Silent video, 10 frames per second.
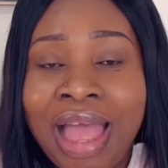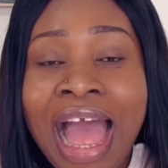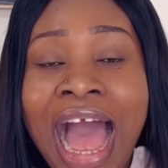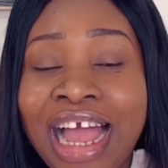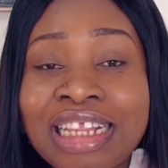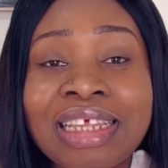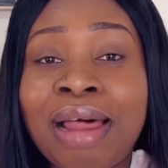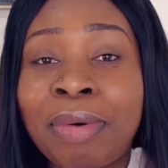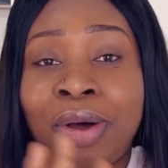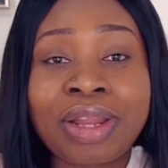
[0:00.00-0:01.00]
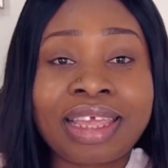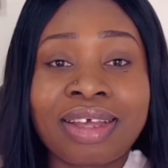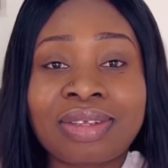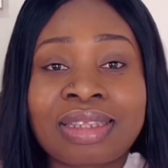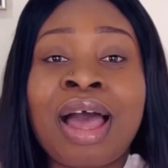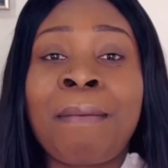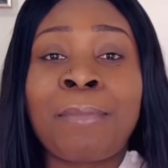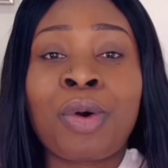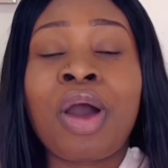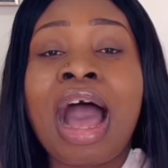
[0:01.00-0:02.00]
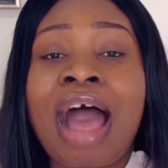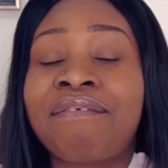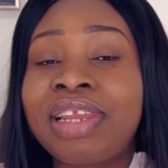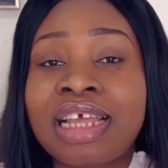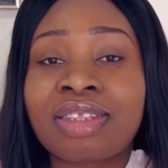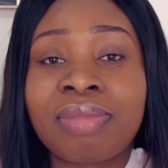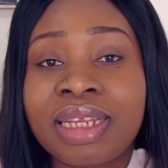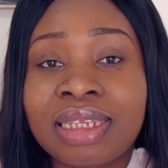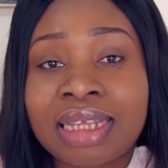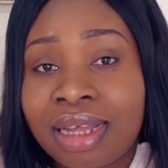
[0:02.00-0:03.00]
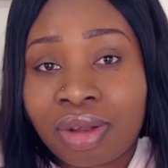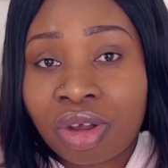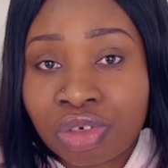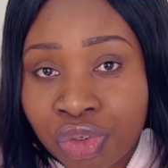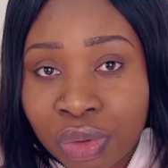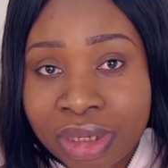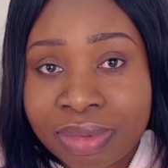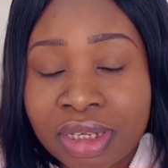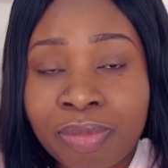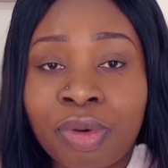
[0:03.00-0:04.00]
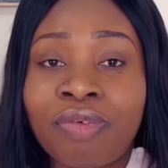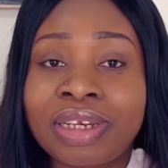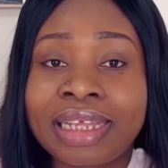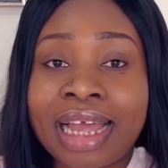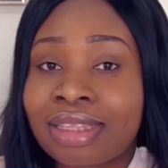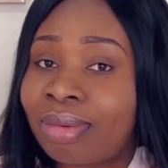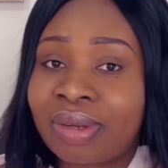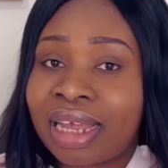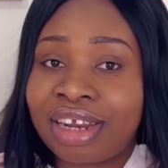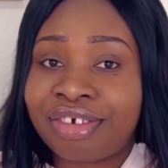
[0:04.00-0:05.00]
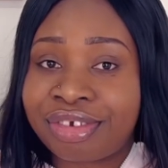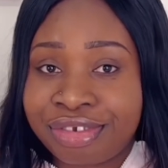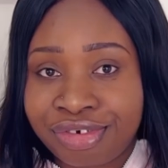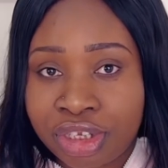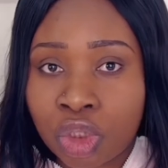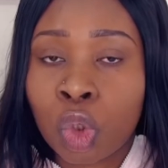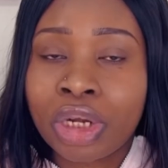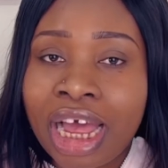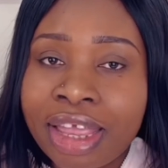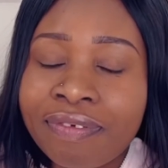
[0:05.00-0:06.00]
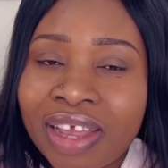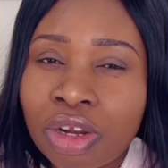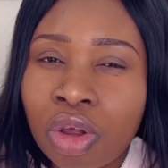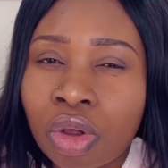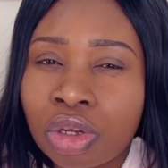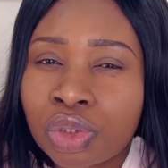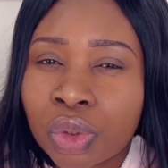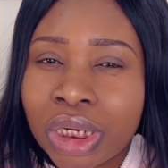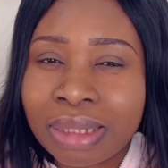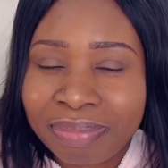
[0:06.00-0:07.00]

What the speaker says: I can't tell about other girls. But I feel like some ladies can control themselves, but for the guys, some of them cannot control it. So now, if you cannot control it,